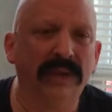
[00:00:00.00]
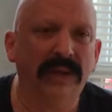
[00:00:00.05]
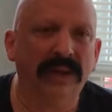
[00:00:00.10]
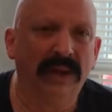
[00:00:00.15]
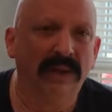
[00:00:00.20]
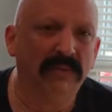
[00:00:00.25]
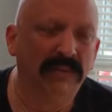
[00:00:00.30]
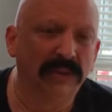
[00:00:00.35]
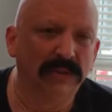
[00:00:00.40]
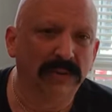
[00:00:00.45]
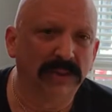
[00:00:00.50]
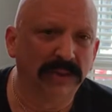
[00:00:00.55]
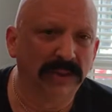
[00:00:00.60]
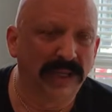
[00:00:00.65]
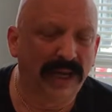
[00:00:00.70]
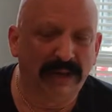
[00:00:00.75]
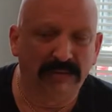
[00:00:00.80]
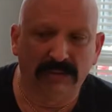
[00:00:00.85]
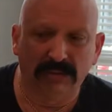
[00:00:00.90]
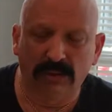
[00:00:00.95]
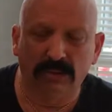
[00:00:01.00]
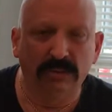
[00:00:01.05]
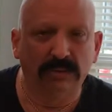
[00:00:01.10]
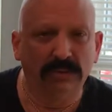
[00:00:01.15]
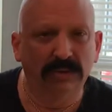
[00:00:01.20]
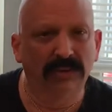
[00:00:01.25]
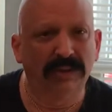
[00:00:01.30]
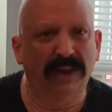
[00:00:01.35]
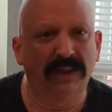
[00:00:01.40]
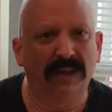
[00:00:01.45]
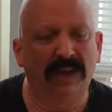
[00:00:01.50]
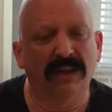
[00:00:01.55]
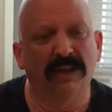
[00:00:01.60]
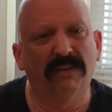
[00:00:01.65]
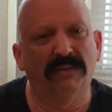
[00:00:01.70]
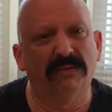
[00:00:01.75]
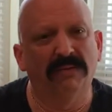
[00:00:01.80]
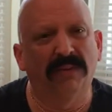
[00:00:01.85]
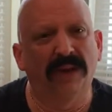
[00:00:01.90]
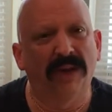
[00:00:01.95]
Eventually have a school that I can
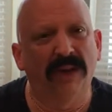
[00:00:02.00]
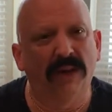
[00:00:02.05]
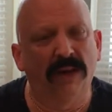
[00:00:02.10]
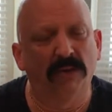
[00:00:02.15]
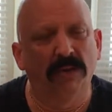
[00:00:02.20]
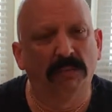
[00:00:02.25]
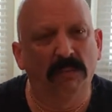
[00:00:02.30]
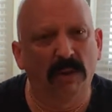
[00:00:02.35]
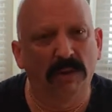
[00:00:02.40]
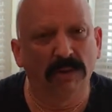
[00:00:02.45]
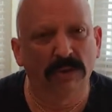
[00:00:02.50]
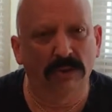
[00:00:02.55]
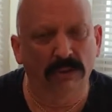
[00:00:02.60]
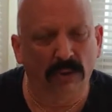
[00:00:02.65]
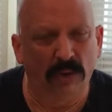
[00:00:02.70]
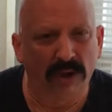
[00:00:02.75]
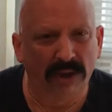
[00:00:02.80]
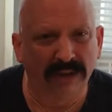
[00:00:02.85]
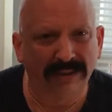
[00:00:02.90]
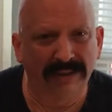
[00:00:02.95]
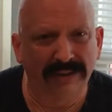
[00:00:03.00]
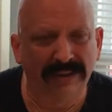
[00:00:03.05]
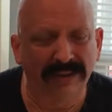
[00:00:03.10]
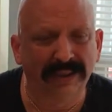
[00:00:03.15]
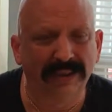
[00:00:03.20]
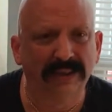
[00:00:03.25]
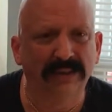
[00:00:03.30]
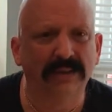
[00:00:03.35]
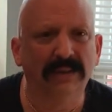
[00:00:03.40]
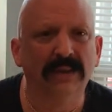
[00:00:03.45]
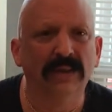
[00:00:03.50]
invite other martial artists in